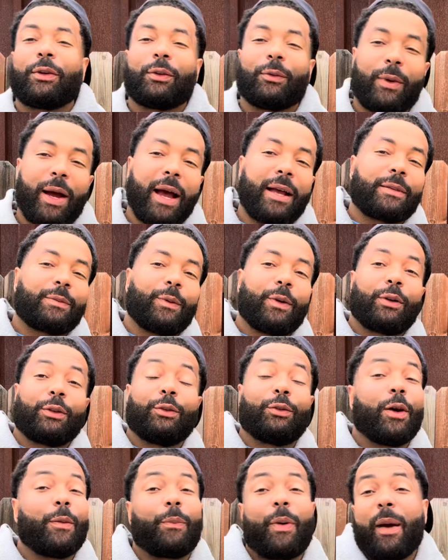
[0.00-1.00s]
the rats, bro?
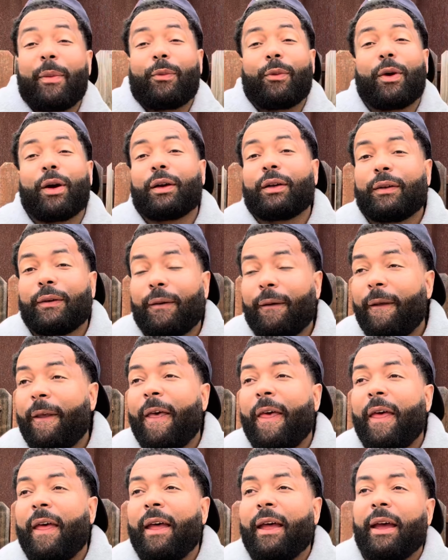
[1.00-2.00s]
Do it on paperwork.
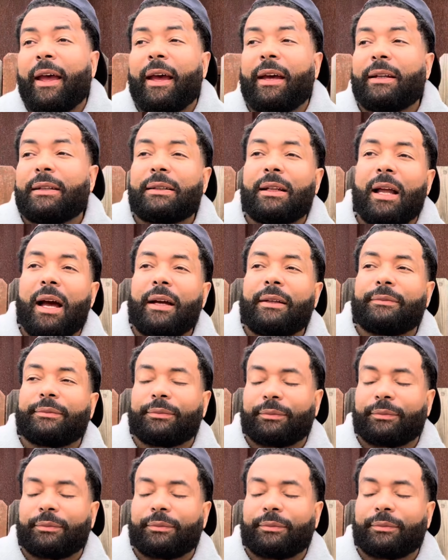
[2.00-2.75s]
And it's like,